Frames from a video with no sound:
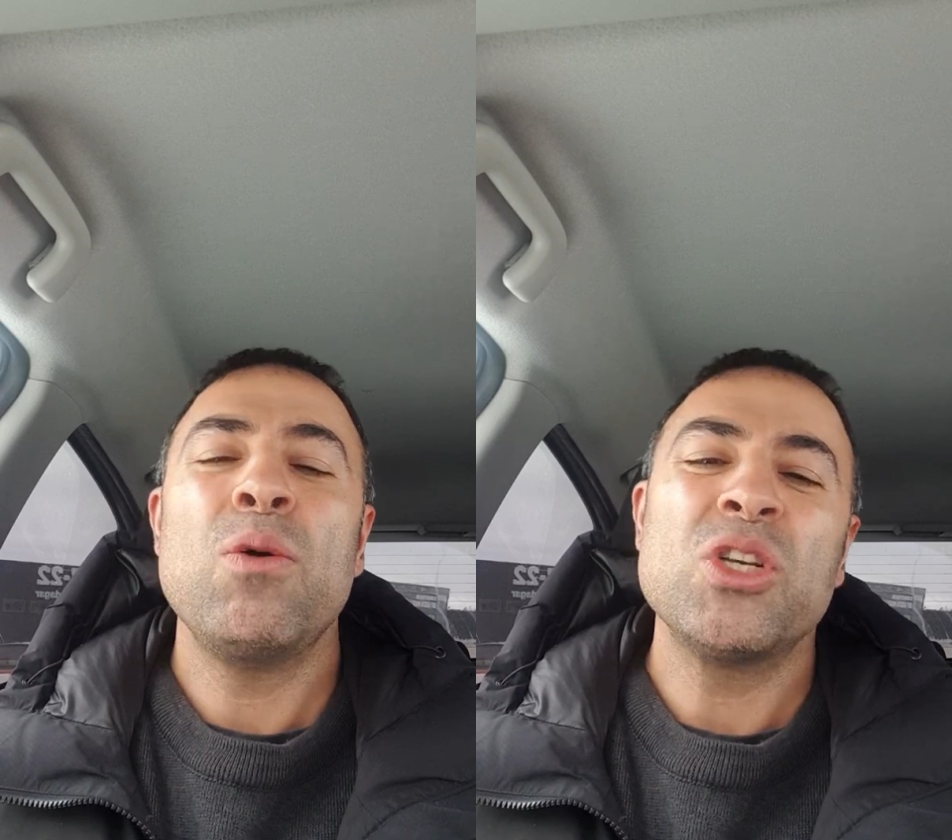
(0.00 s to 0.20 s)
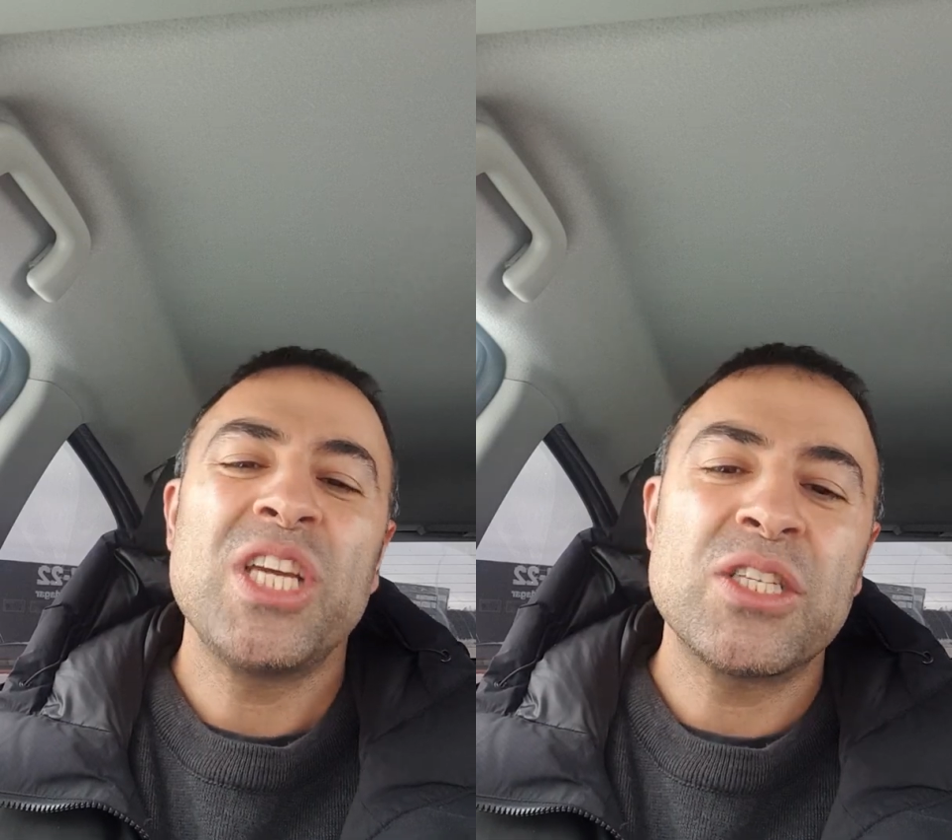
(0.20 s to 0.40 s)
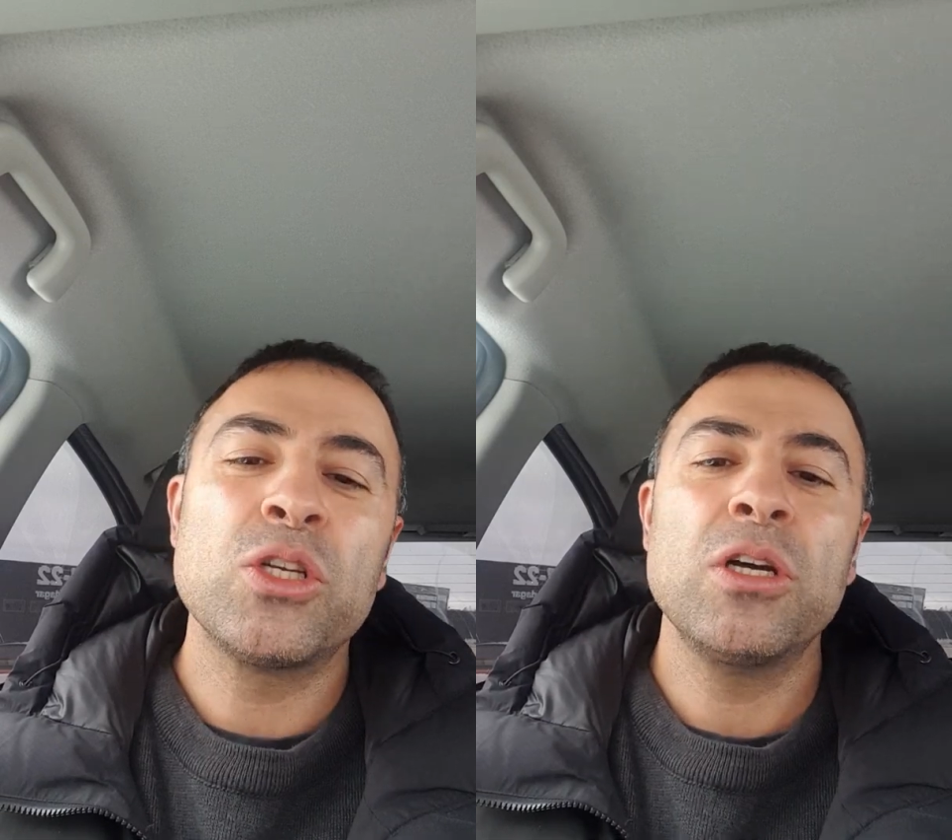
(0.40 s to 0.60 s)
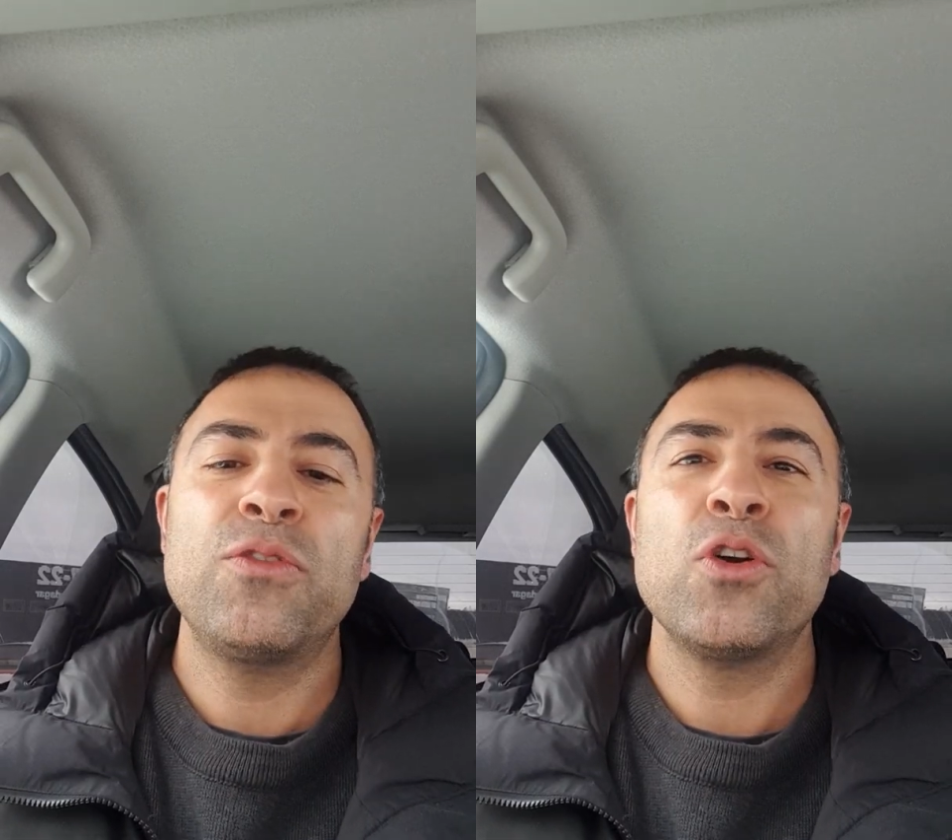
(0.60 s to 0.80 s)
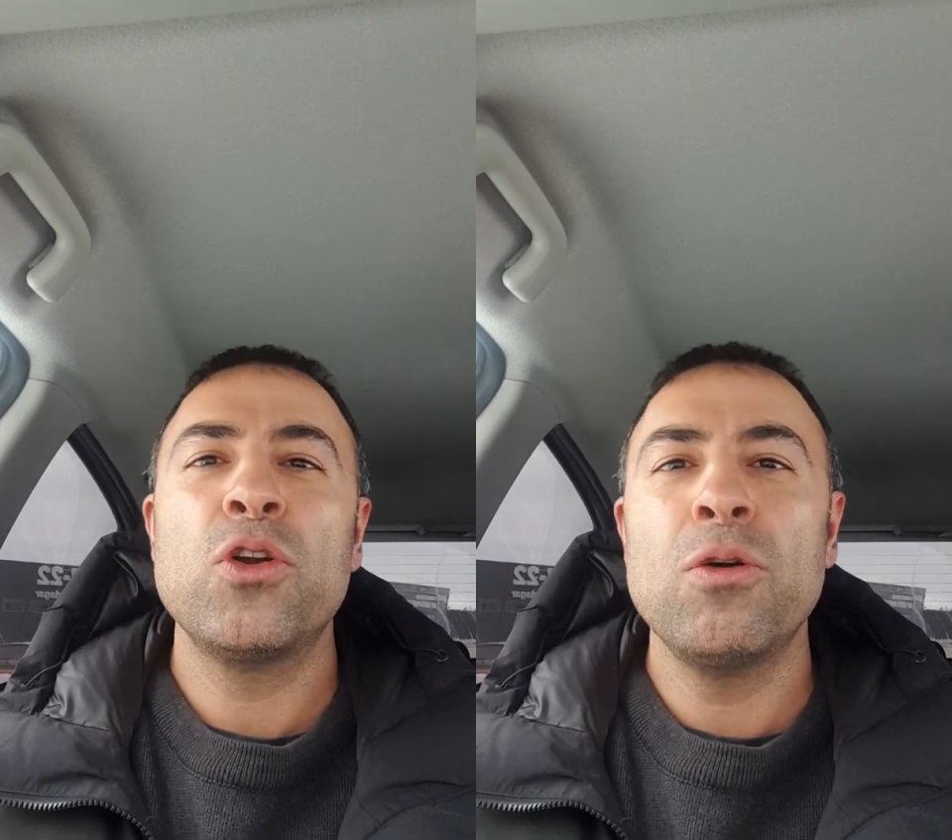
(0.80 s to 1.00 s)
was just so
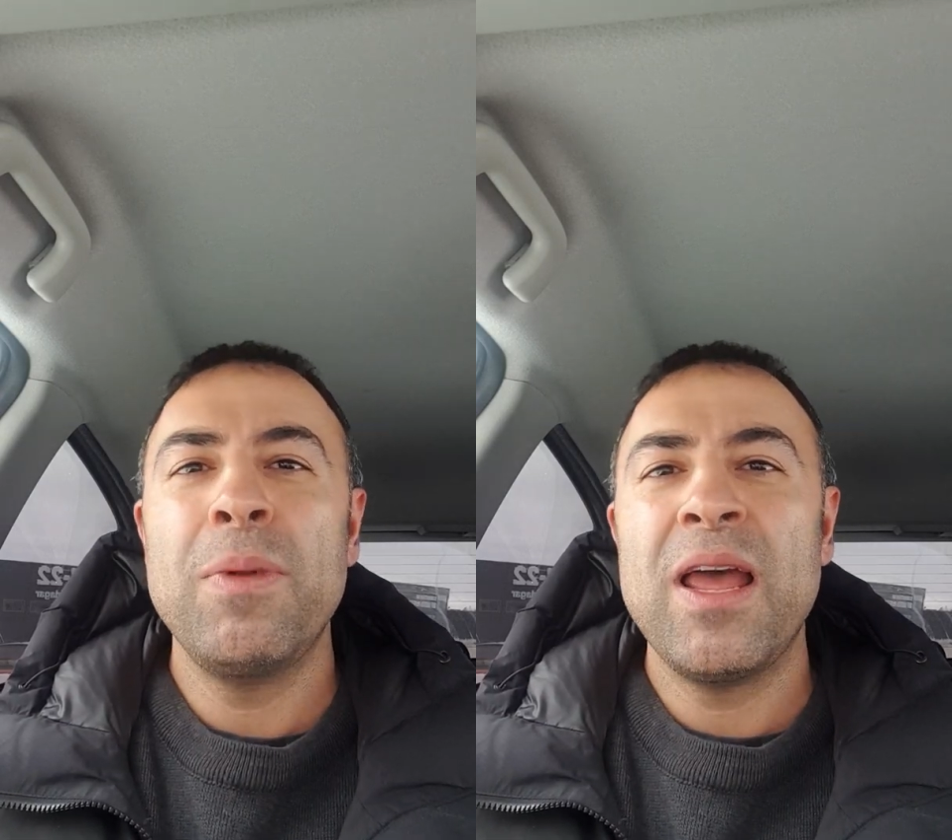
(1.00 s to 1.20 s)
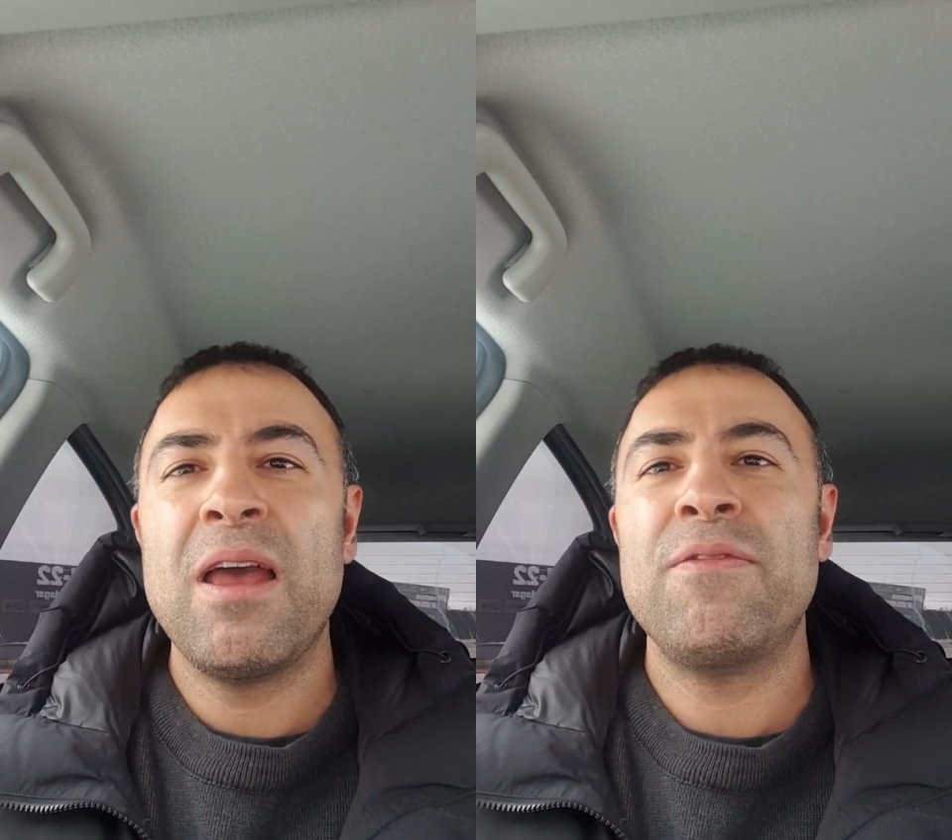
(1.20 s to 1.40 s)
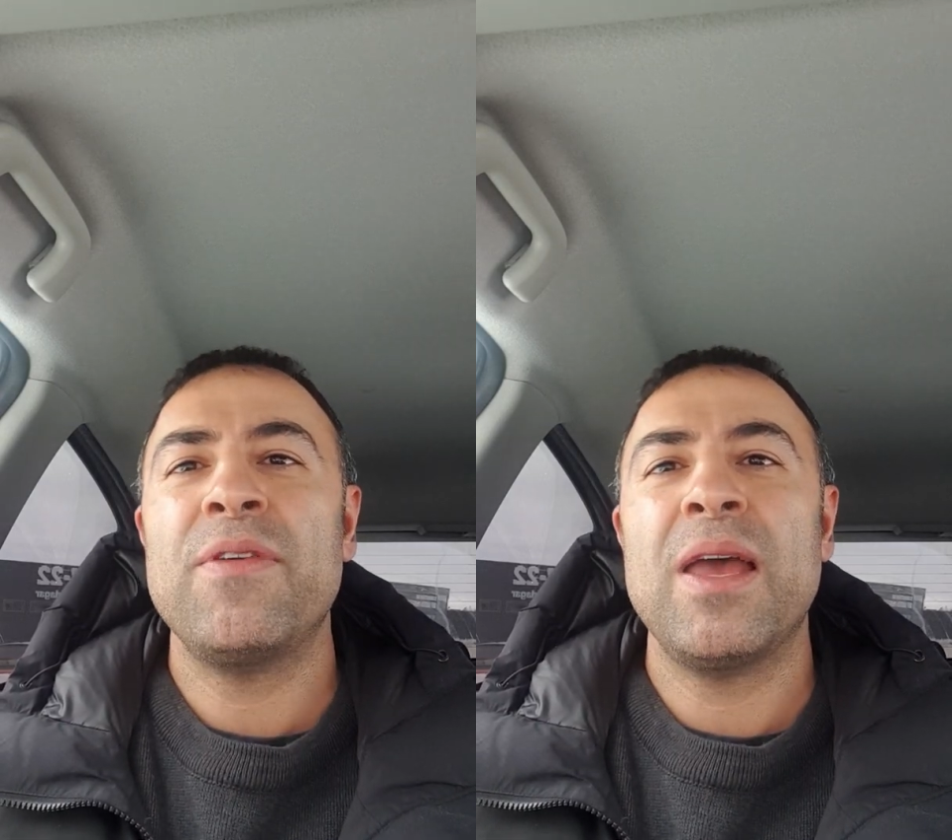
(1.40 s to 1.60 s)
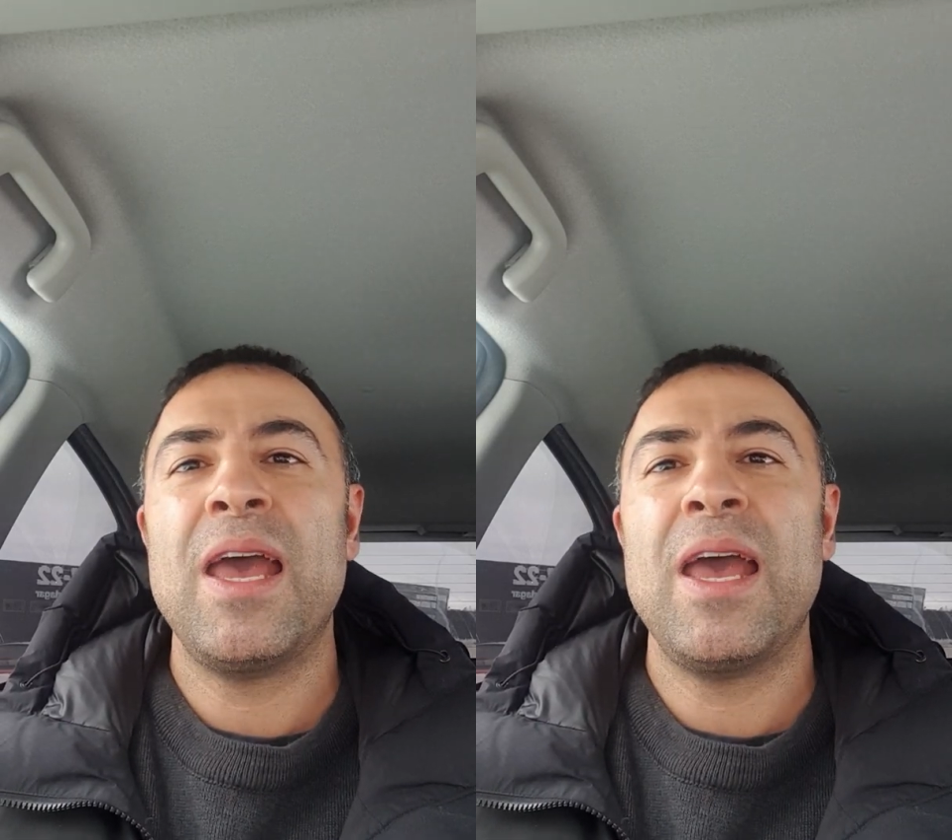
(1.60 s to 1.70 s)
good for Rublev,